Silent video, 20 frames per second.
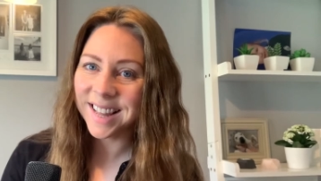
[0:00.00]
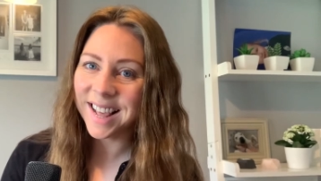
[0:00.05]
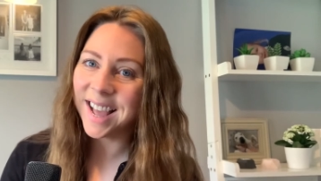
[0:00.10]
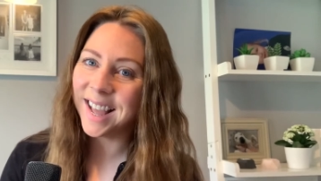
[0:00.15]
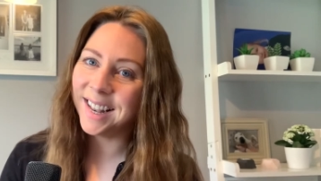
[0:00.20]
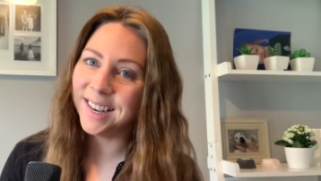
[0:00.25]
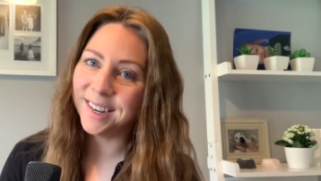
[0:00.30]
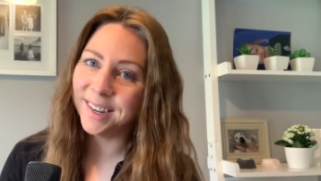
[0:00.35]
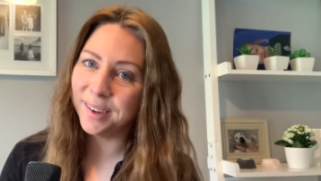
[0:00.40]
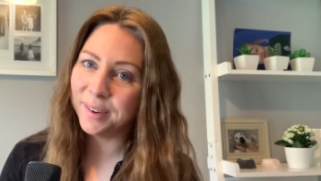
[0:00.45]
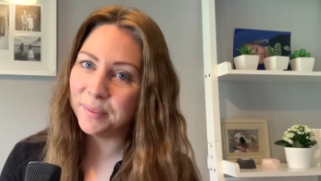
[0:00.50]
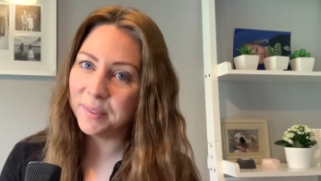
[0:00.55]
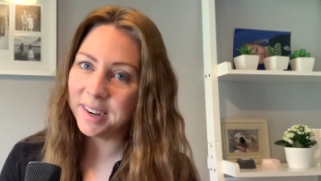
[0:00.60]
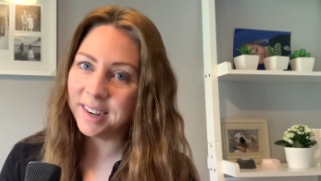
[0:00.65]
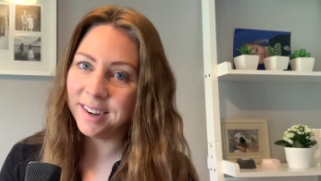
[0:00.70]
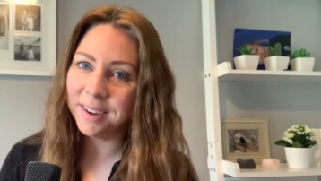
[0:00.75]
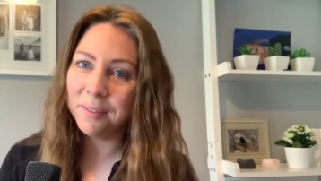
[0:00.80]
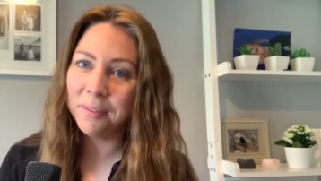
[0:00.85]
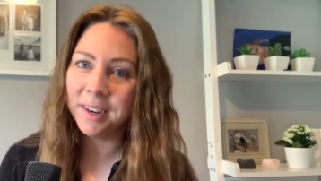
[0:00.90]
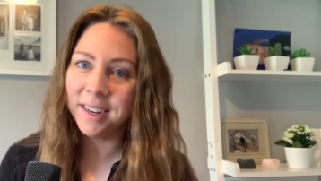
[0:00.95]
Hello, my
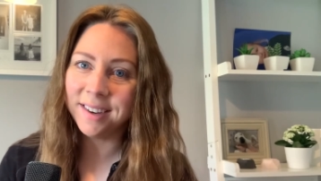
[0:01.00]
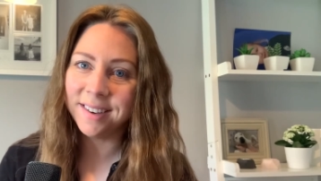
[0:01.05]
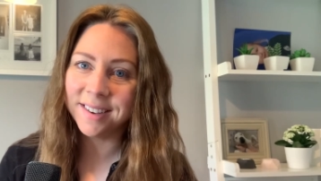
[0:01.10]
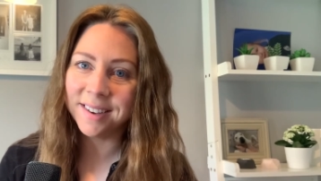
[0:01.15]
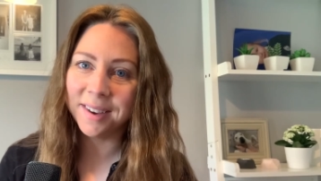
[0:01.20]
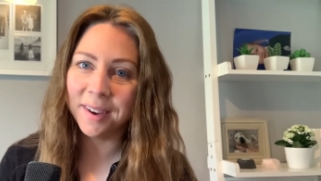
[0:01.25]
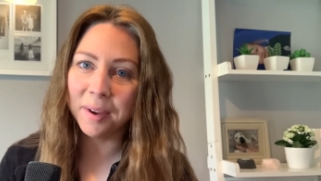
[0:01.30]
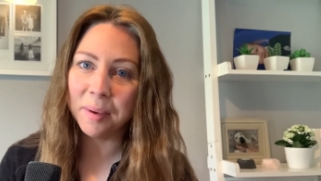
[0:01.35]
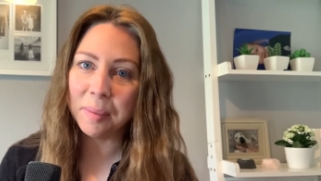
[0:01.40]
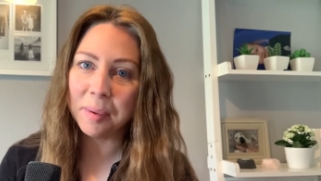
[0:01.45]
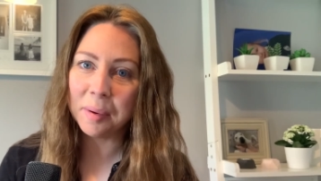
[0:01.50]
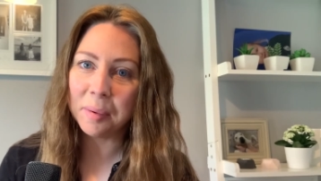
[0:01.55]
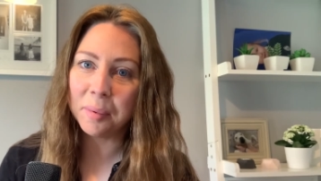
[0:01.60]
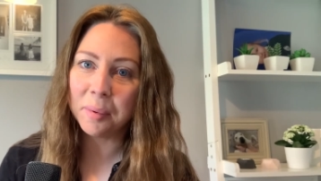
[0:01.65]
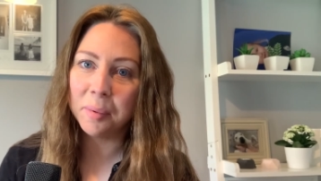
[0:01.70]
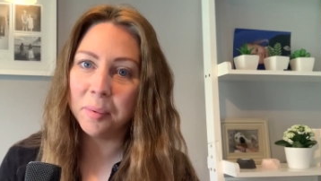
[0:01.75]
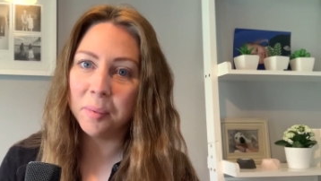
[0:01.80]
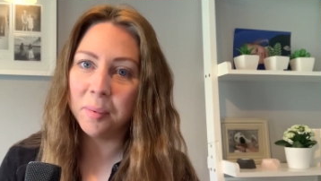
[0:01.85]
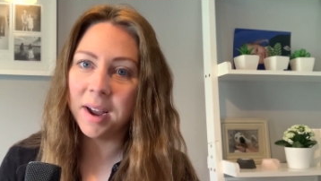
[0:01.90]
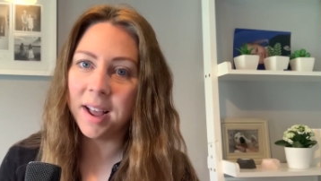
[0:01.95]
lovelies. I hope you're
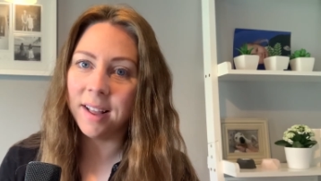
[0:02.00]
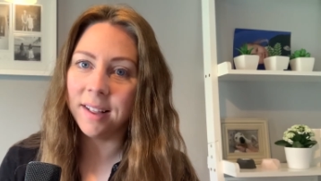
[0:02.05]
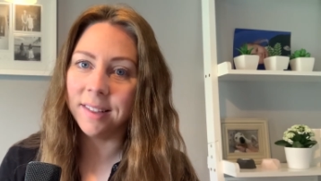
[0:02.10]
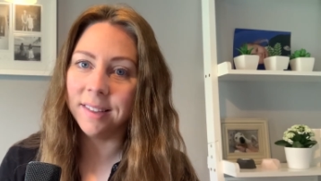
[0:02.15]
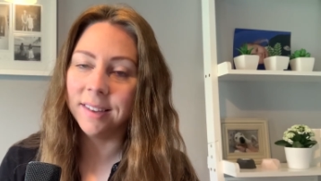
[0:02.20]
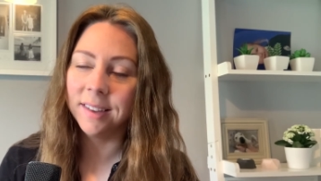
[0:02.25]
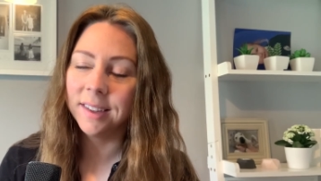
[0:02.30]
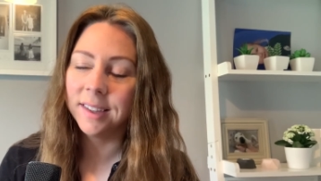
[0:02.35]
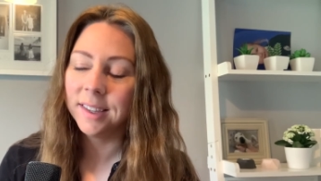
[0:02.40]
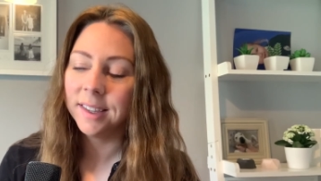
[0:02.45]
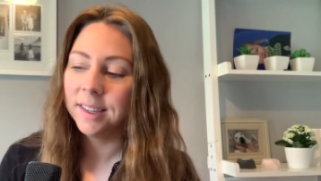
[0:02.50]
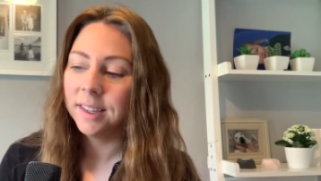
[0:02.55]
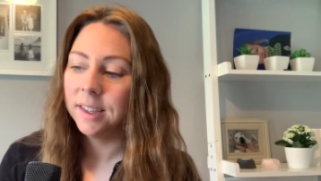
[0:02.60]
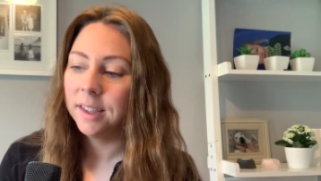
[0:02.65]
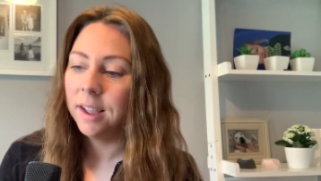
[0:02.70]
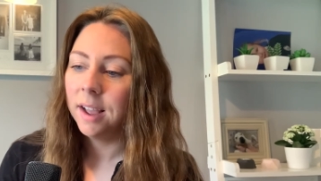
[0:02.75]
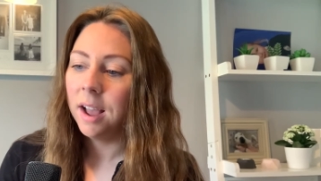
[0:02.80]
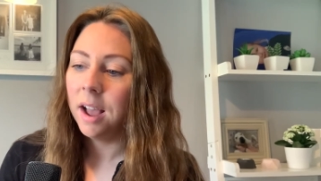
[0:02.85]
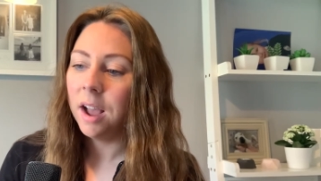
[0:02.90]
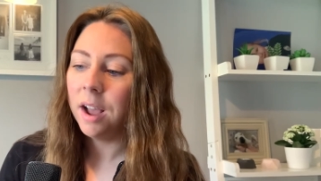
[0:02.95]
all well.
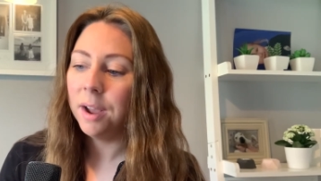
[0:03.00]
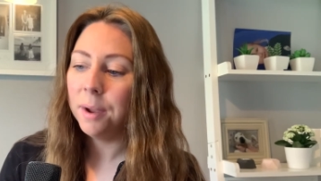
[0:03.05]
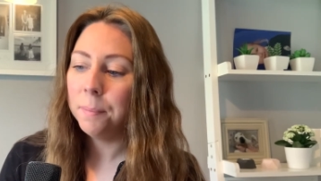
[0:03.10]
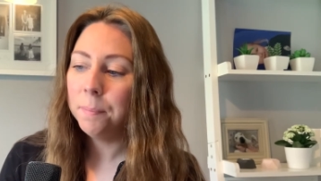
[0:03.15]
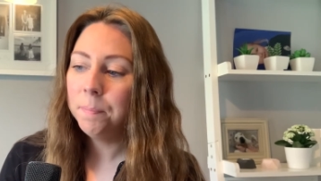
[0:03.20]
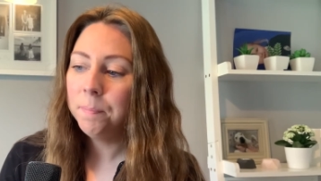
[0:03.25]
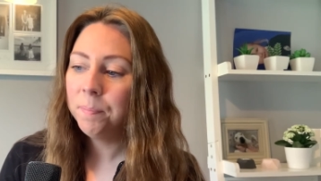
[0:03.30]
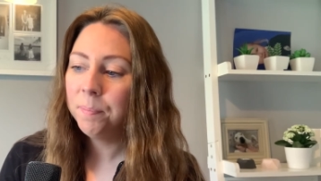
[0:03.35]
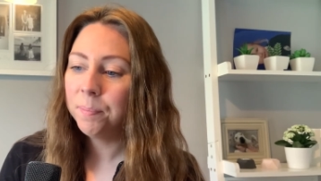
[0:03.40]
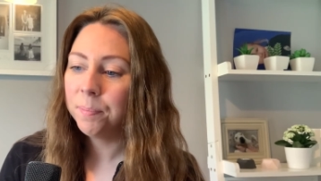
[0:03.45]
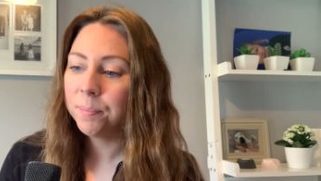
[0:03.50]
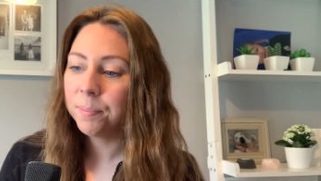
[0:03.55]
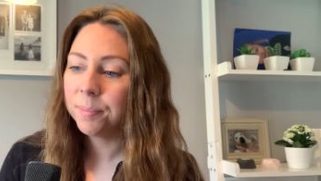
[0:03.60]
Um,